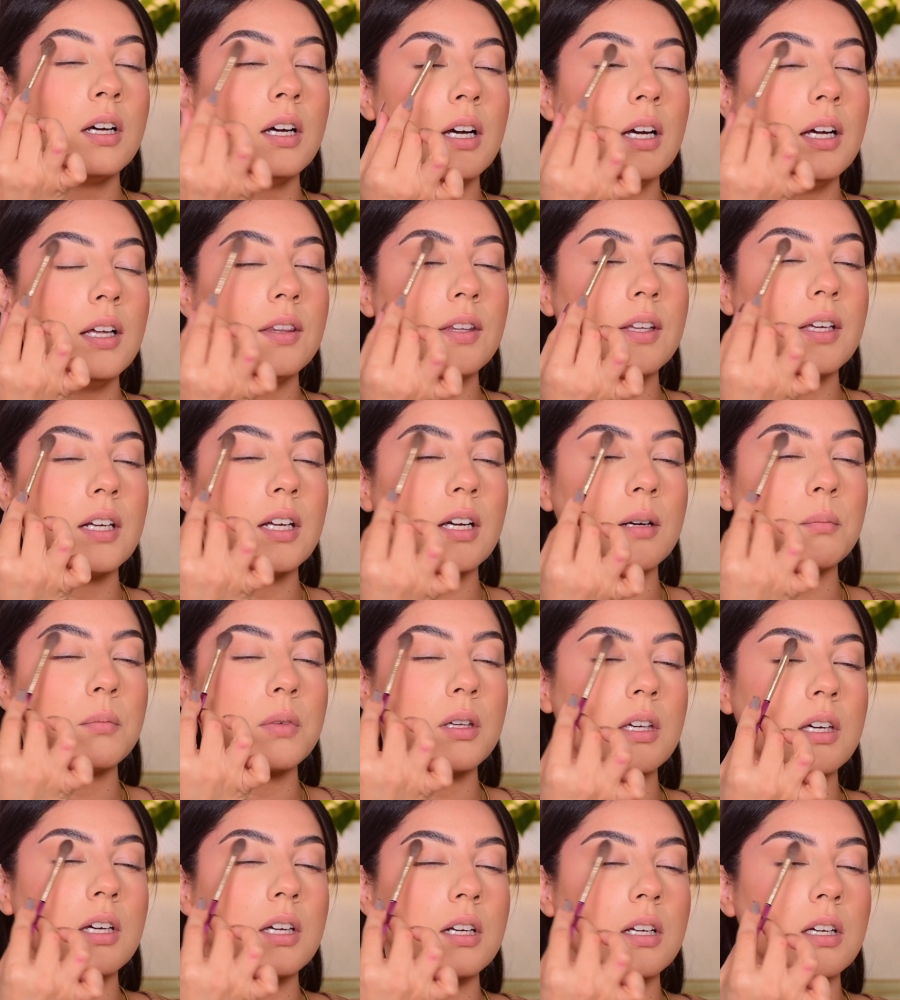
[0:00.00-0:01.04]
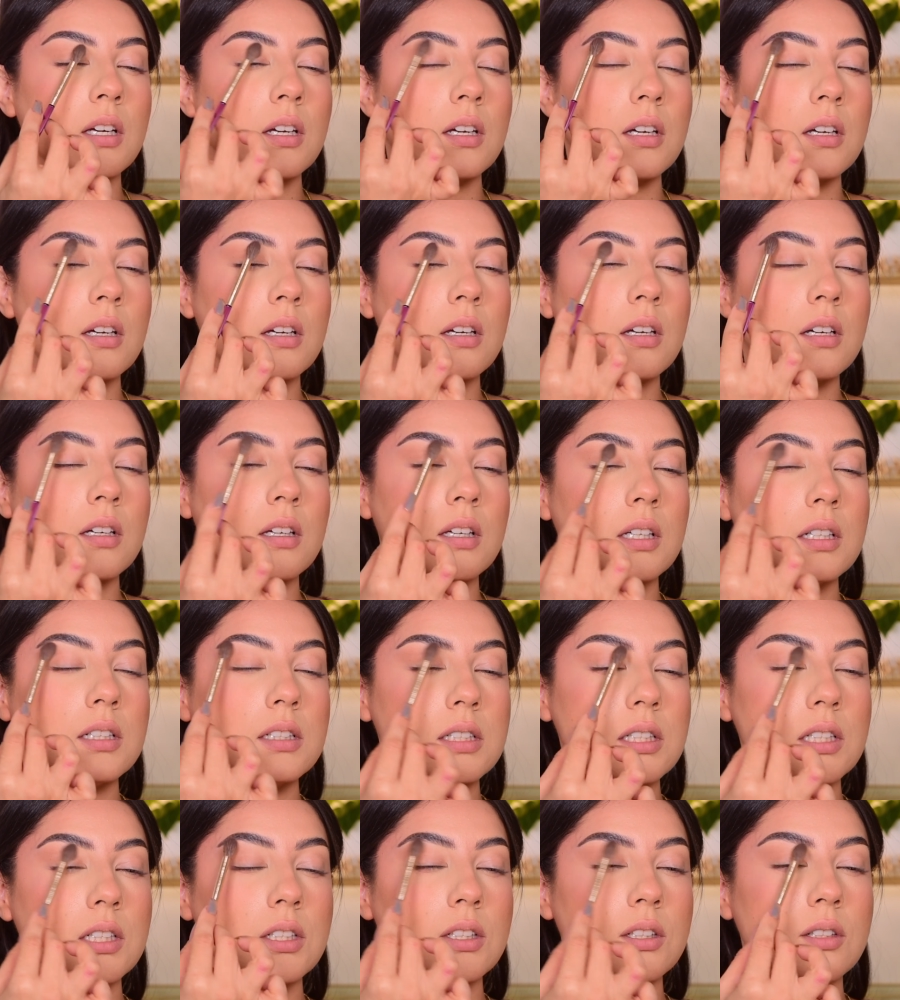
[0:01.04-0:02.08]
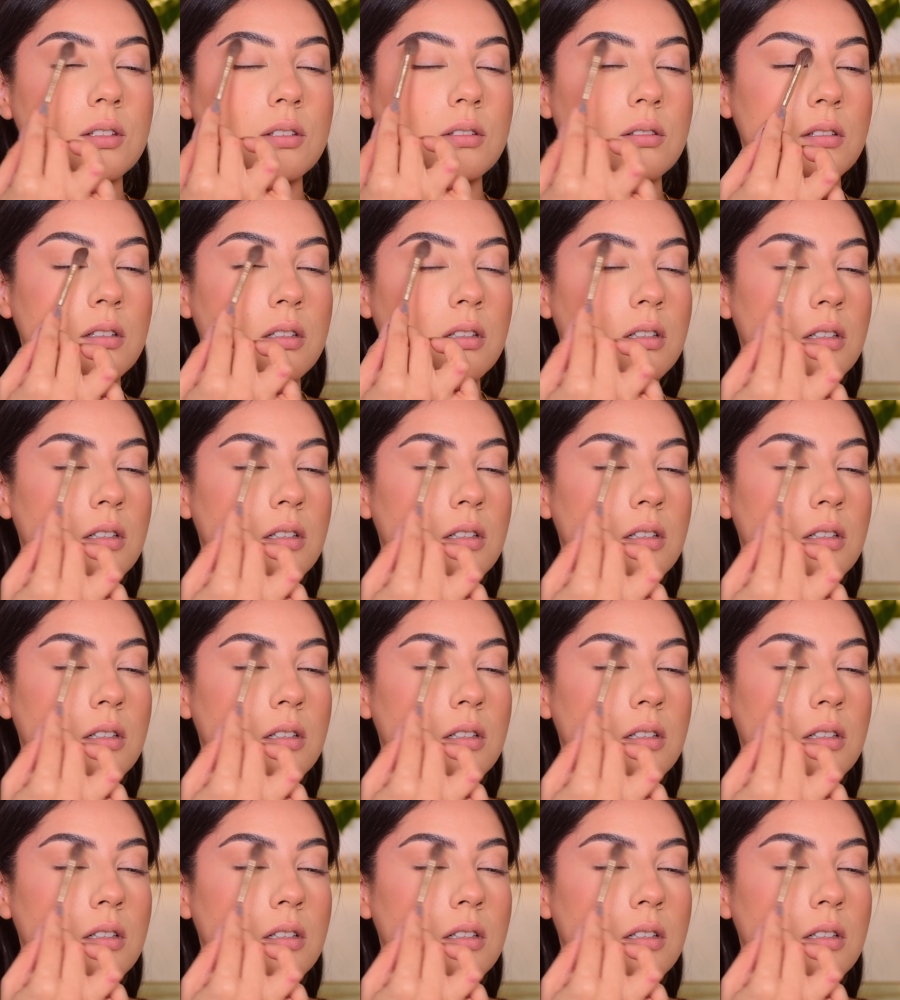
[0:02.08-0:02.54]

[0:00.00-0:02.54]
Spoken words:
And then I'm gonna continue